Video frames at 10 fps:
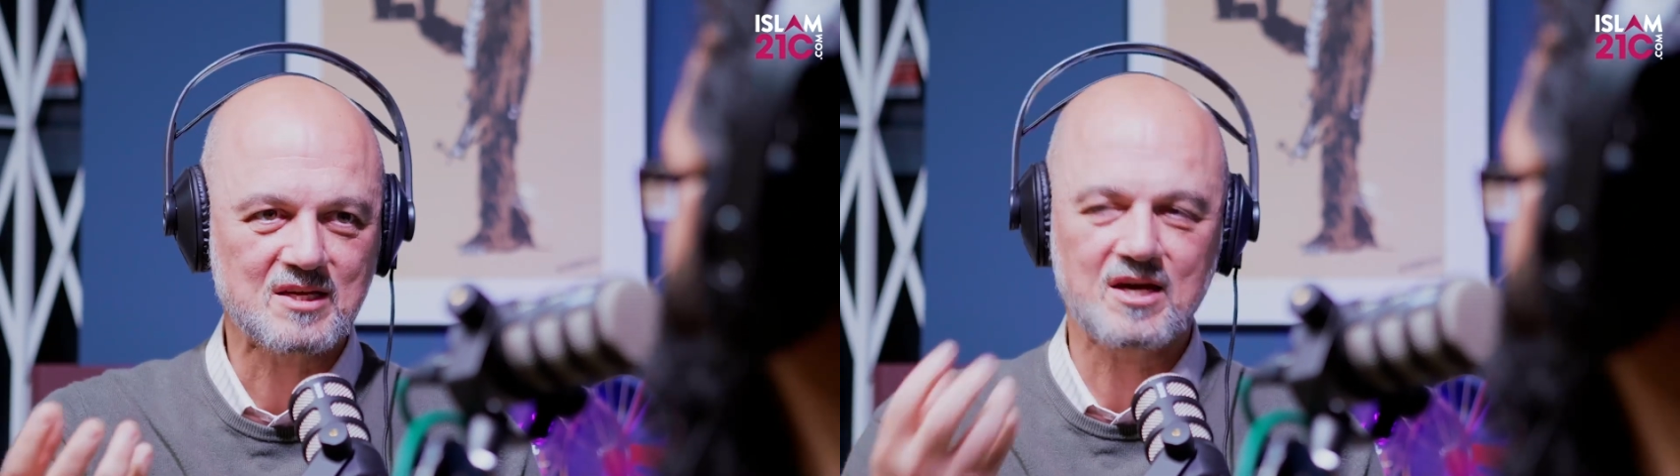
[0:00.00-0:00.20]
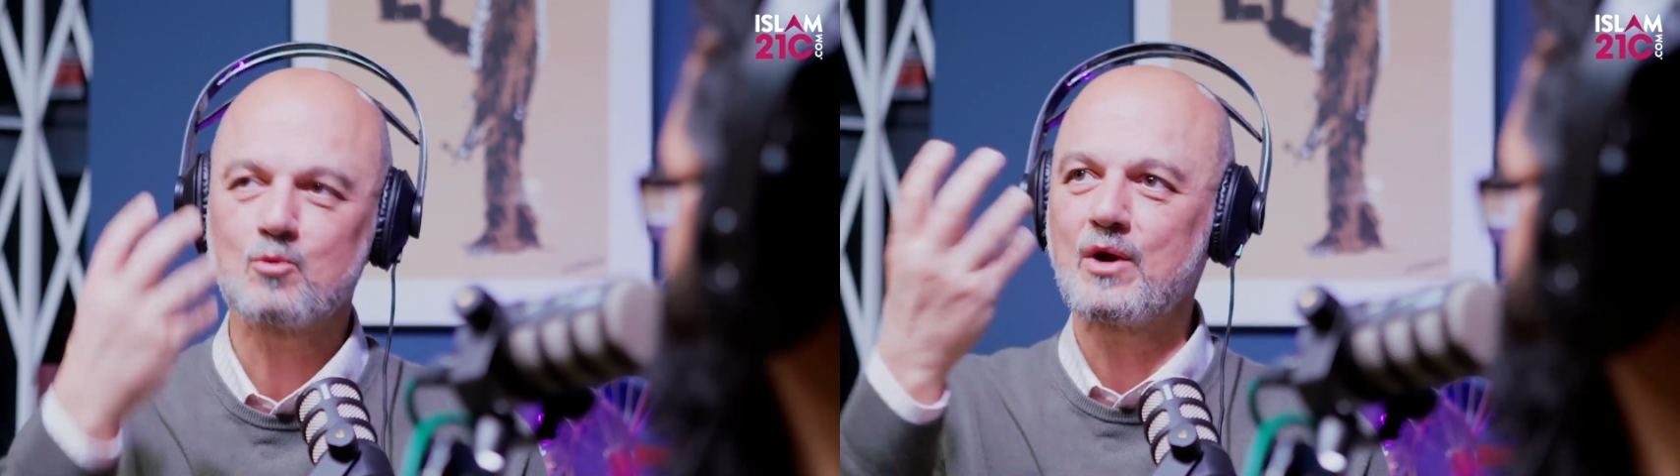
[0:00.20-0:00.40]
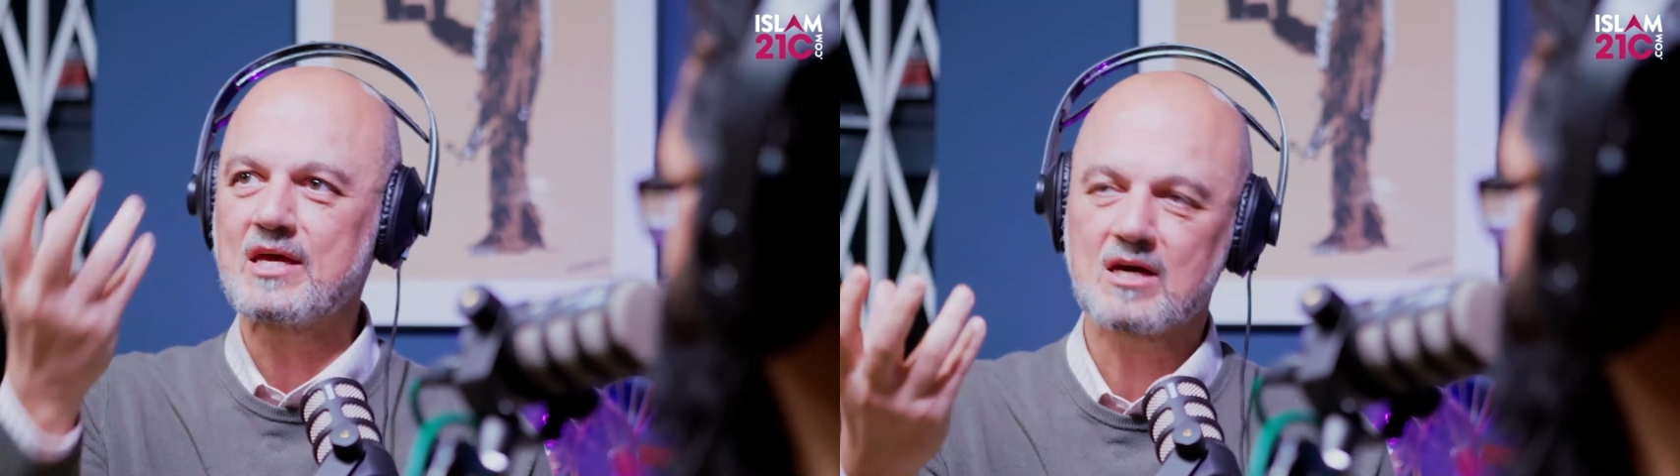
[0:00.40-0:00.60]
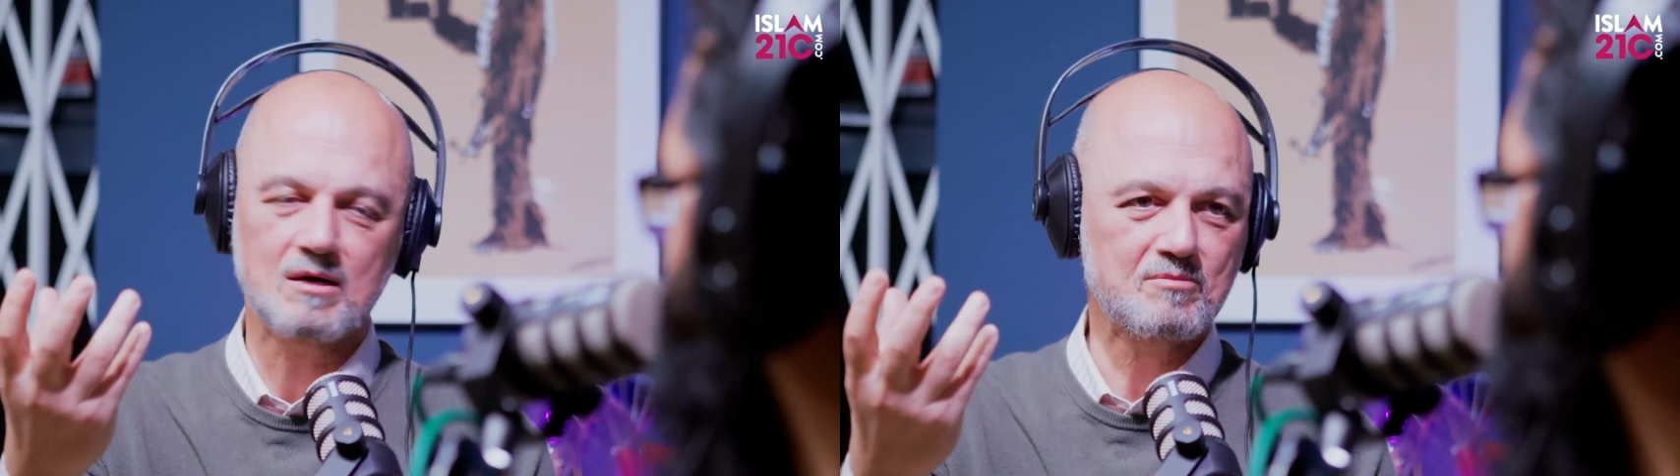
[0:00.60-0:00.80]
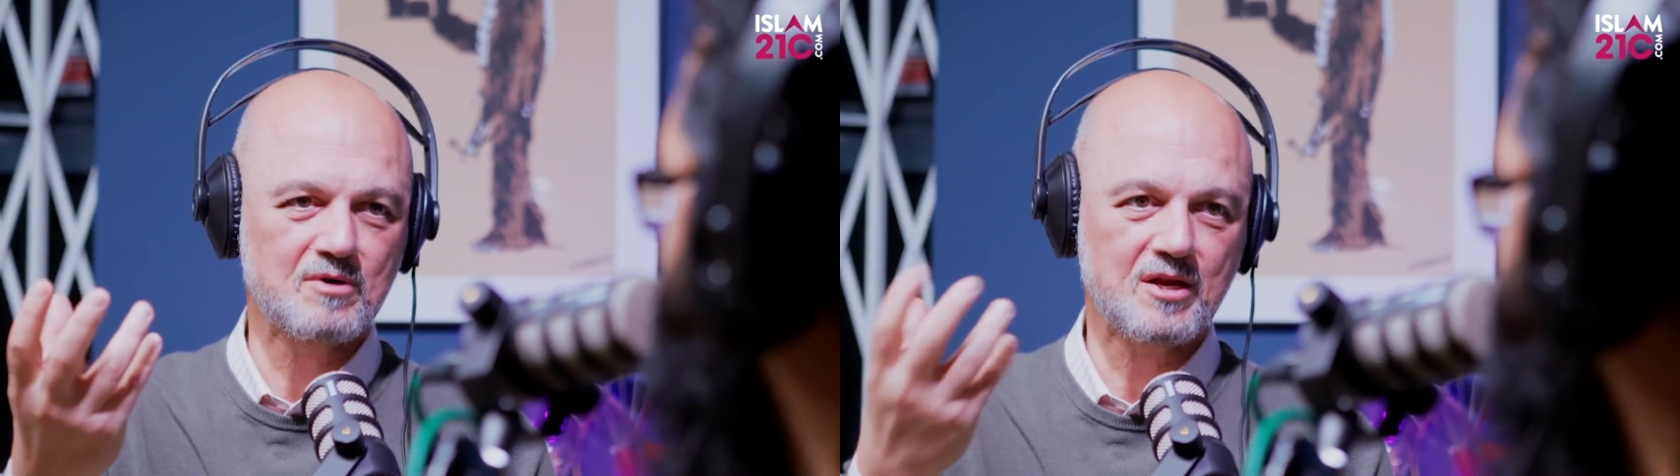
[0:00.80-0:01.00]
and I wake
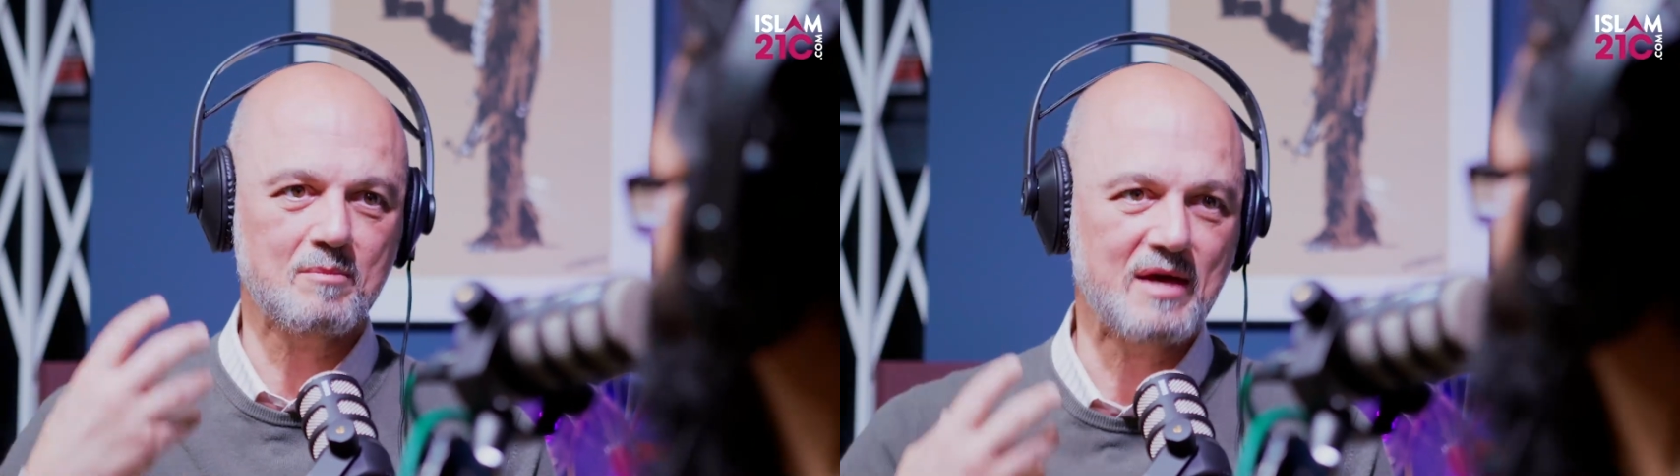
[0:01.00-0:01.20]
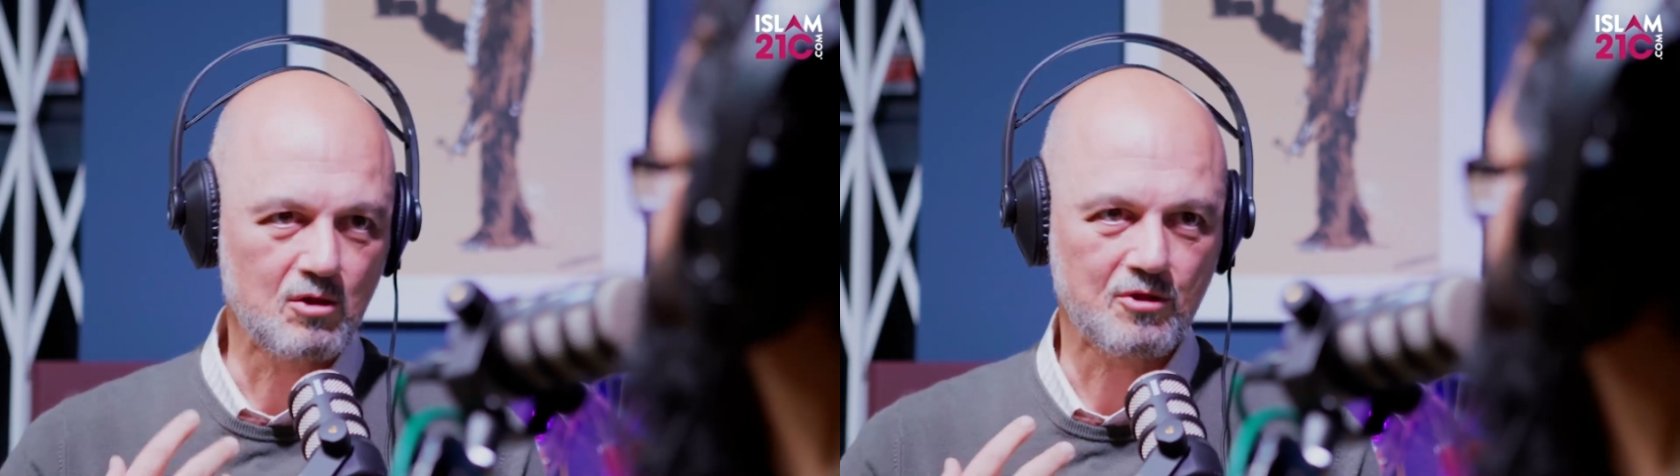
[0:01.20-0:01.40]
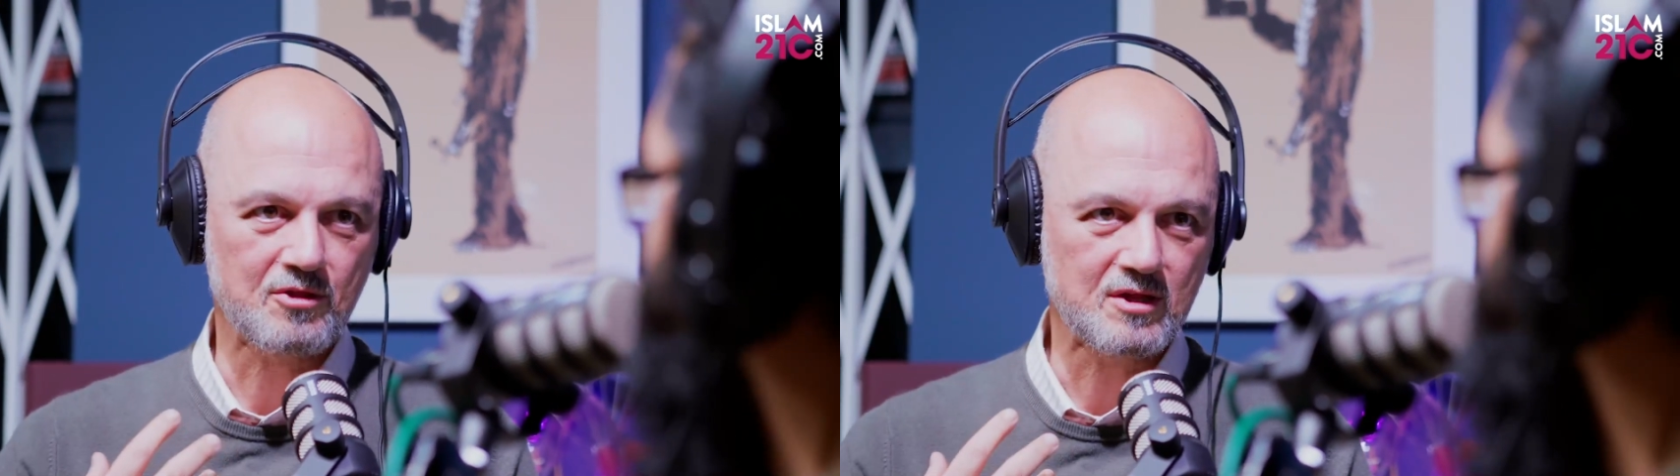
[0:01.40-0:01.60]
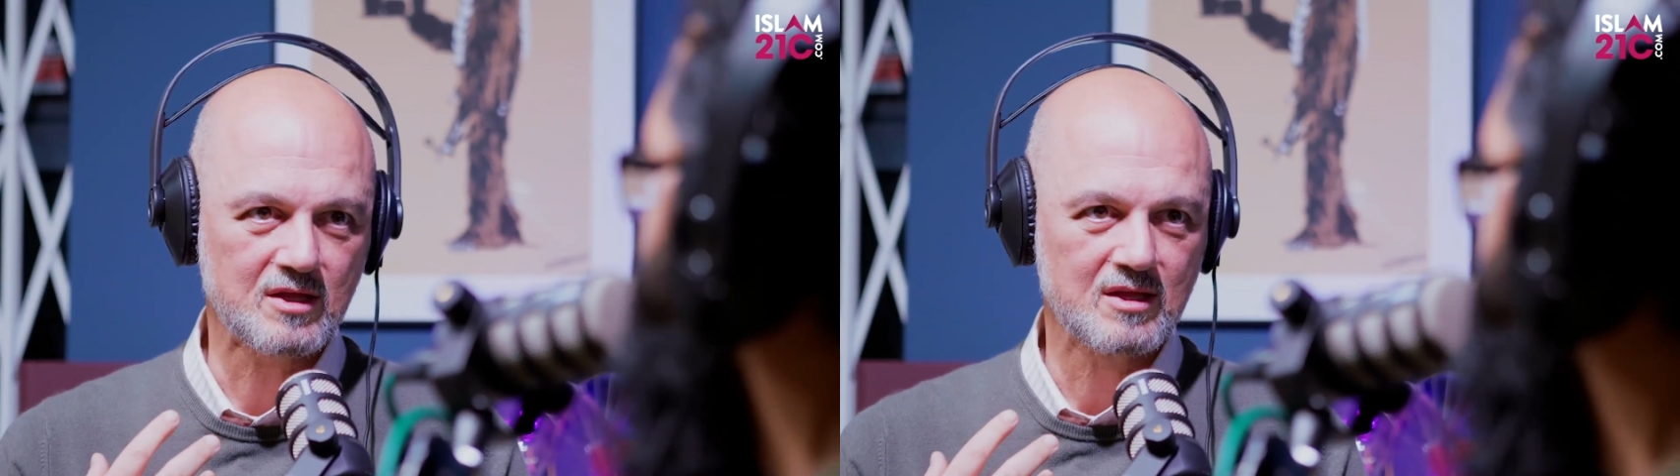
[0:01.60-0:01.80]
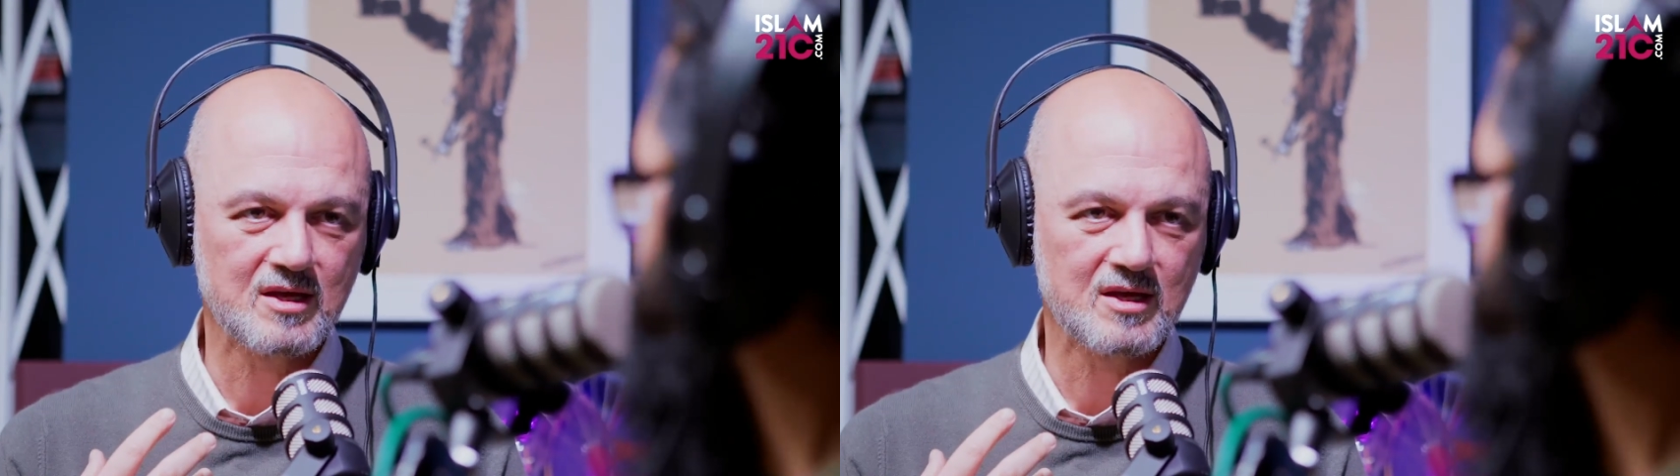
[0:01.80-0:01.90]
up and I'm healthy